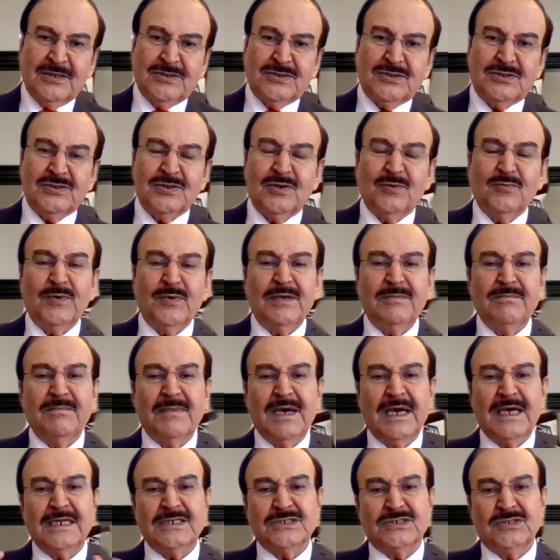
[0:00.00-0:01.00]
So we
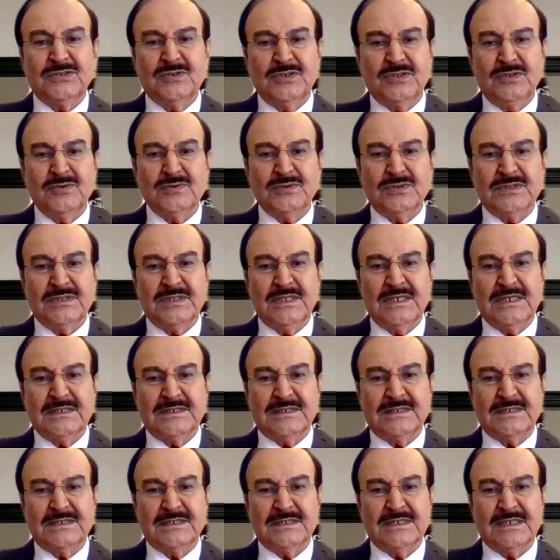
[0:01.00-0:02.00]
managed to reduce
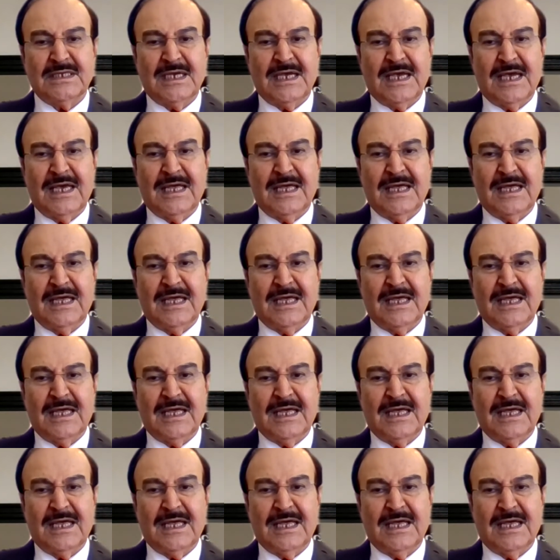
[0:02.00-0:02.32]
this,